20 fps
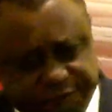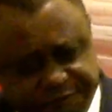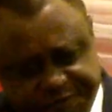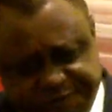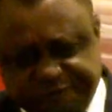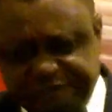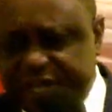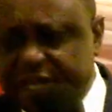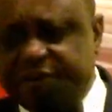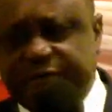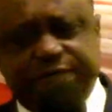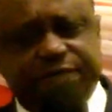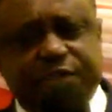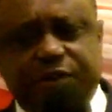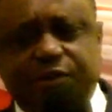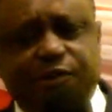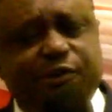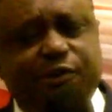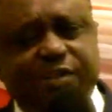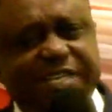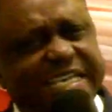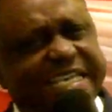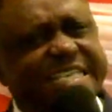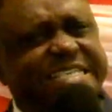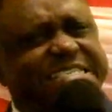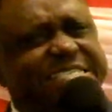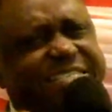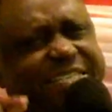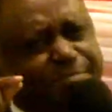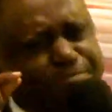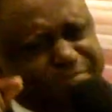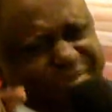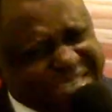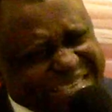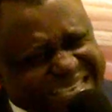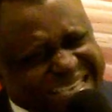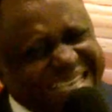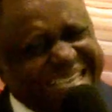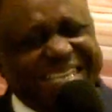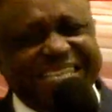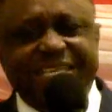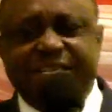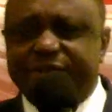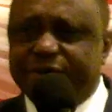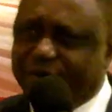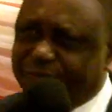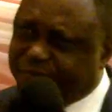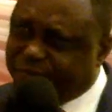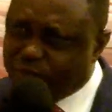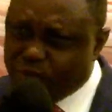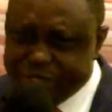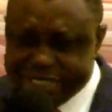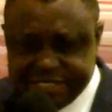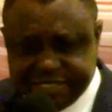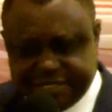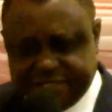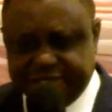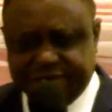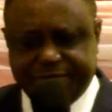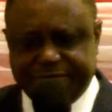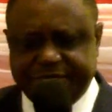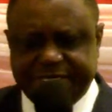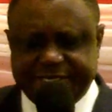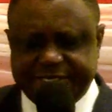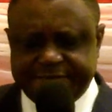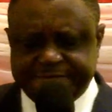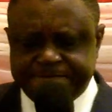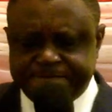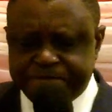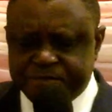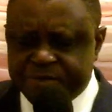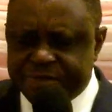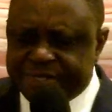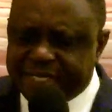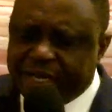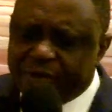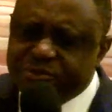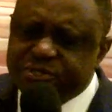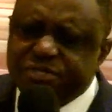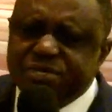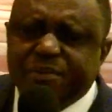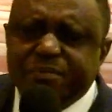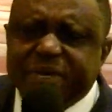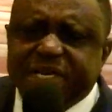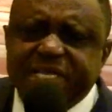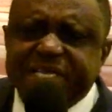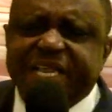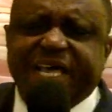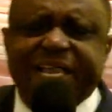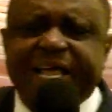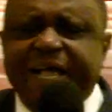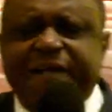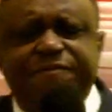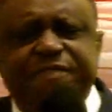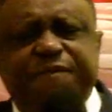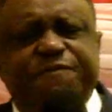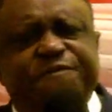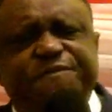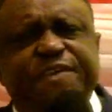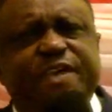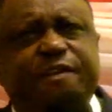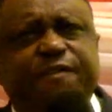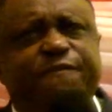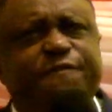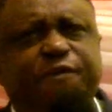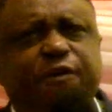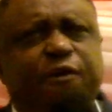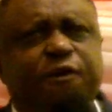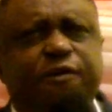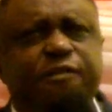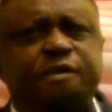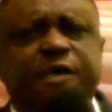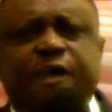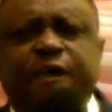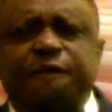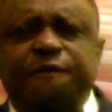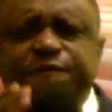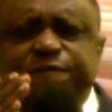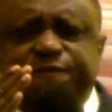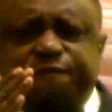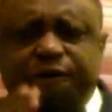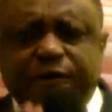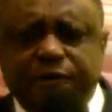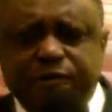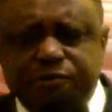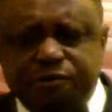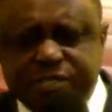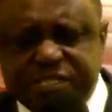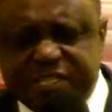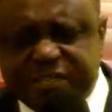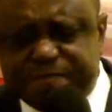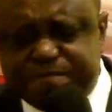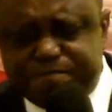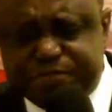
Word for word: the fear of the Lord is the beginning of wisdom. Now, somebody that has the fear of God follows the